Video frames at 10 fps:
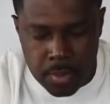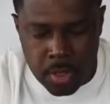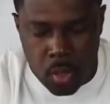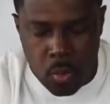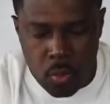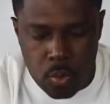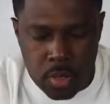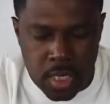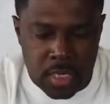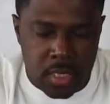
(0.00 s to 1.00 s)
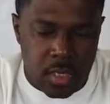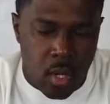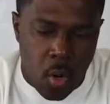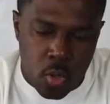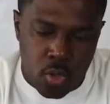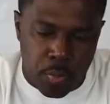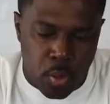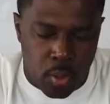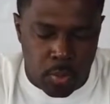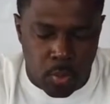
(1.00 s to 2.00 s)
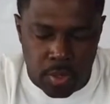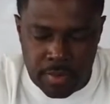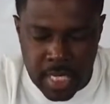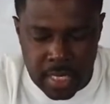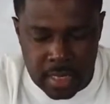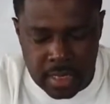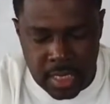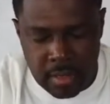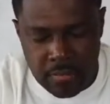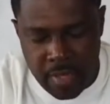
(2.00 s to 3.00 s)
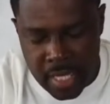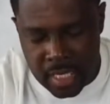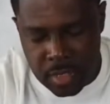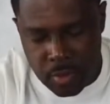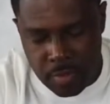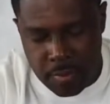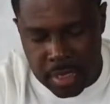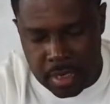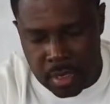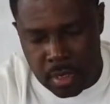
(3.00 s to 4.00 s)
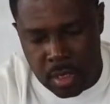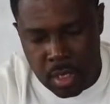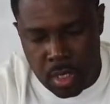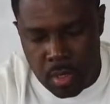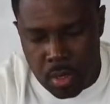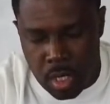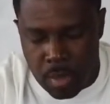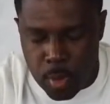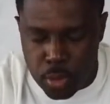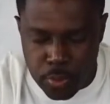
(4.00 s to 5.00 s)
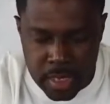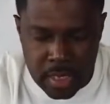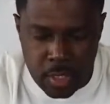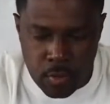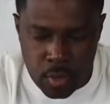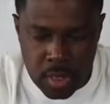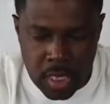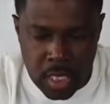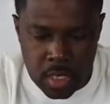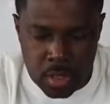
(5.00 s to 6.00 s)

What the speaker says: So this is ultra portable. We've taken this thing to Vegas. We've been to most recently Rotan,